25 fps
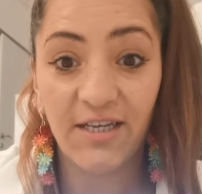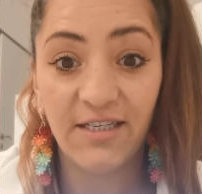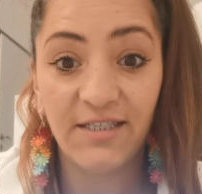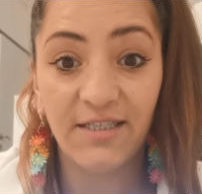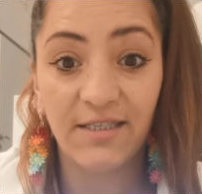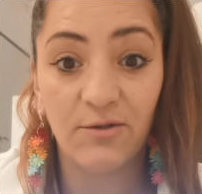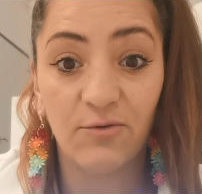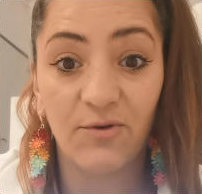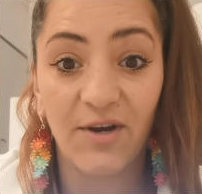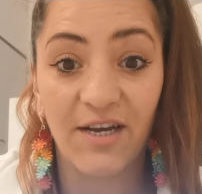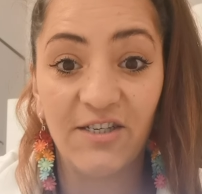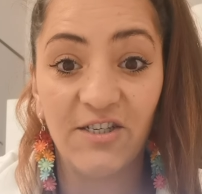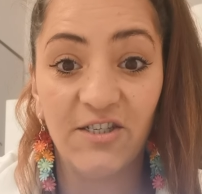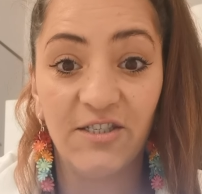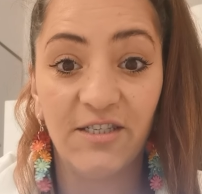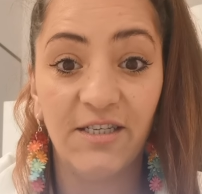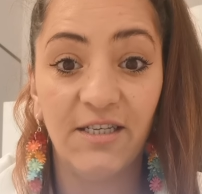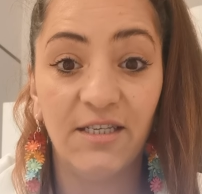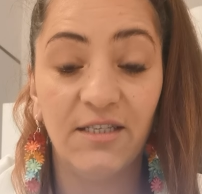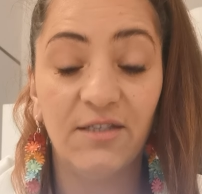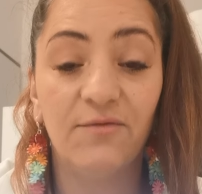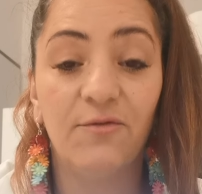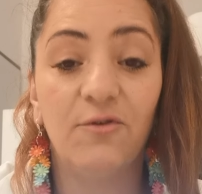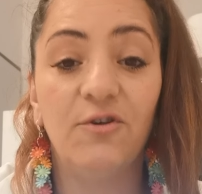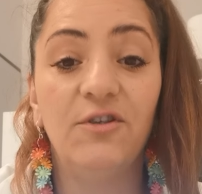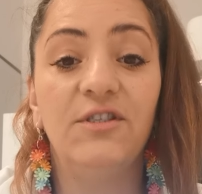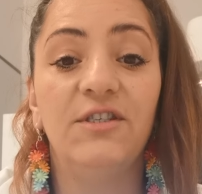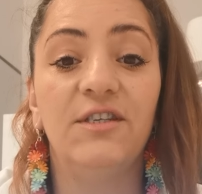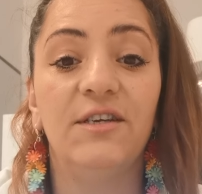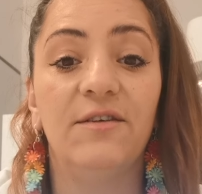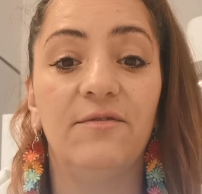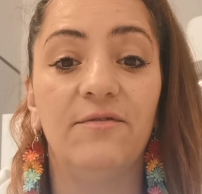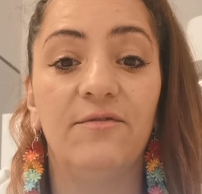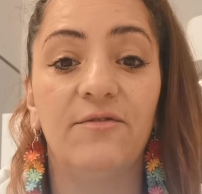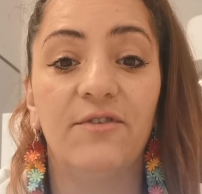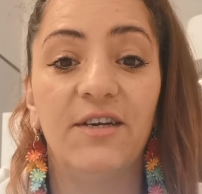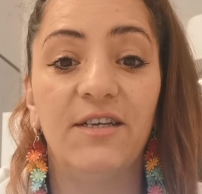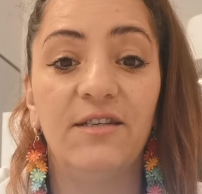strategies for
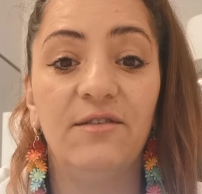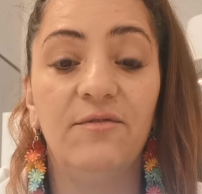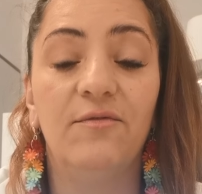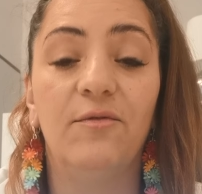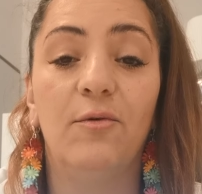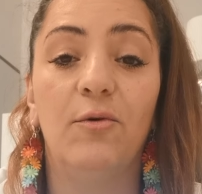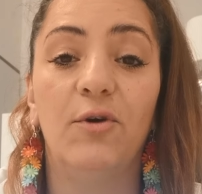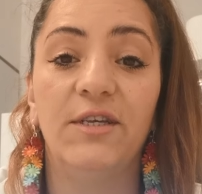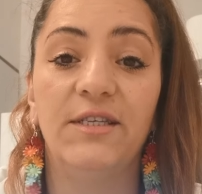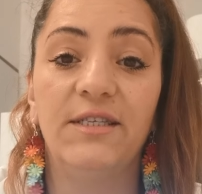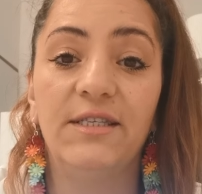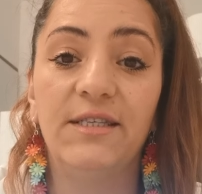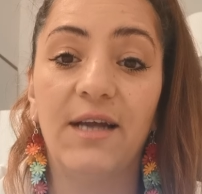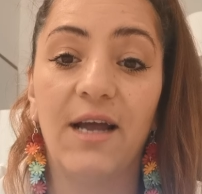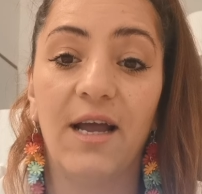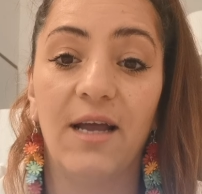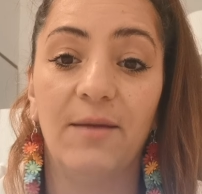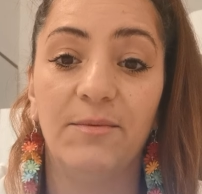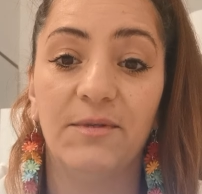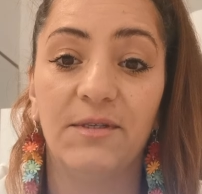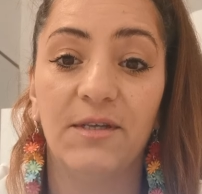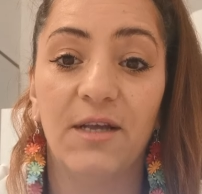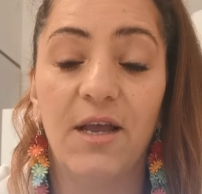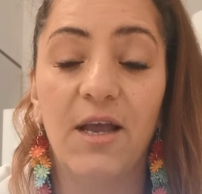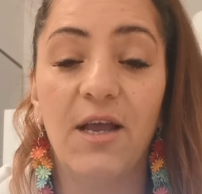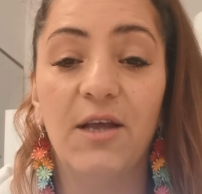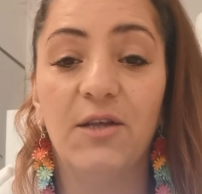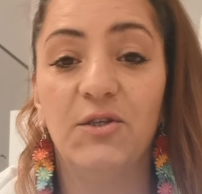different voice types.